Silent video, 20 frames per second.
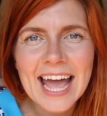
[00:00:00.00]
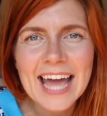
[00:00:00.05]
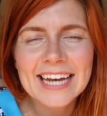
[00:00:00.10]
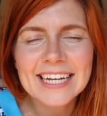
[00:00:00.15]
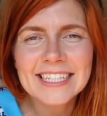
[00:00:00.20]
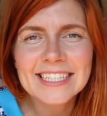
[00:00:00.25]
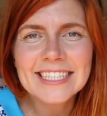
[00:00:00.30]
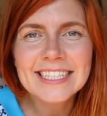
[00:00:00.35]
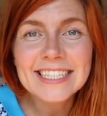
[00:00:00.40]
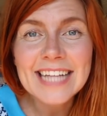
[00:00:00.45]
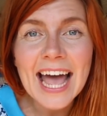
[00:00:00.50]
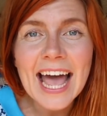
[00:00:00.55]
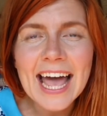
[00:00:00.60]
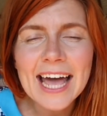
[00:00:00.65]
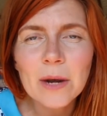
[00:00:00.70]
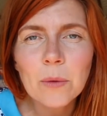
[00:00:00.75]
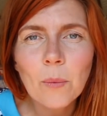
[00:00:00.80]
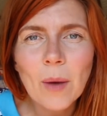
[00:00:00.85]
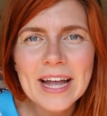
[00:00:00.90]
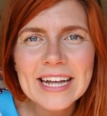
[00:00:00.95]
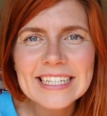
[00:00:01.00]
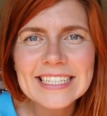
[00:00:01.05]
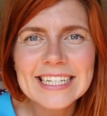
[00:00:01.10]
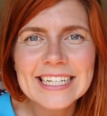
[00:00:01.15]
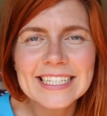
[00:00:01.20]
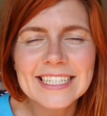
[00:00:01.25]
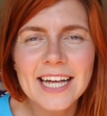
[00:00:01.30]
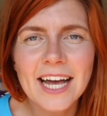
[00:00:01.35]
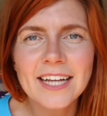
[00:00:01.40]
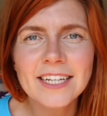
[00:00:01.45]
and sat and
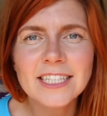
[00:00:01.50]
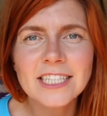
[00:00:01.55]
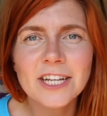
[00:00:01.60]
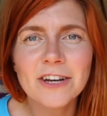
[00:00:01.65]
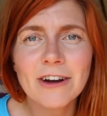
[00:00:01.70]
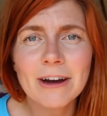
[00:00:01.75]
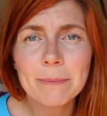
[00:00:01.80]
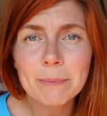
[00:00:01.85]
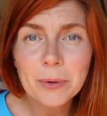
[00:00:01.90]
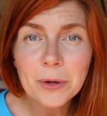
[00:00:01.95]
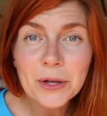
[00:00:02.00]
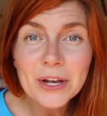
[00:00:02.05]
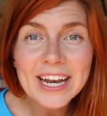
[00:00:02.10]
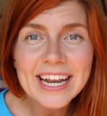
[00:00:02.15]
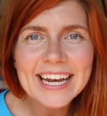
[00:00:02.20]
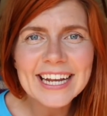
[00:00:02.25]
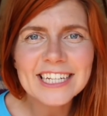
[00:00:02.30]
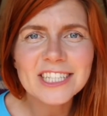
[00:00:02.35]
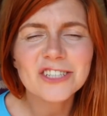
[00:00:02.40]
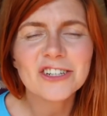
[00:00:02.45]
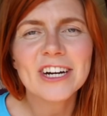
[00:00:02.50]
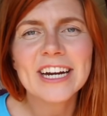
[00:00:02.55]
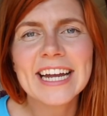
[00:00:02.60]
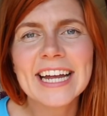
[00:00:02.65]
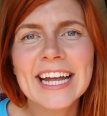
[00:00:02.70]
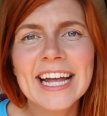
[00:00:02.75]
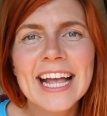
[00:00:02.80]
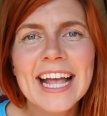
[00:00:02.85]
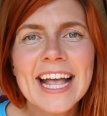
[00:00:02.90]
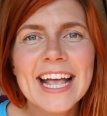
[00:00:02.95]
waited under a puriri
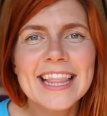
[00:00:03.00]
tree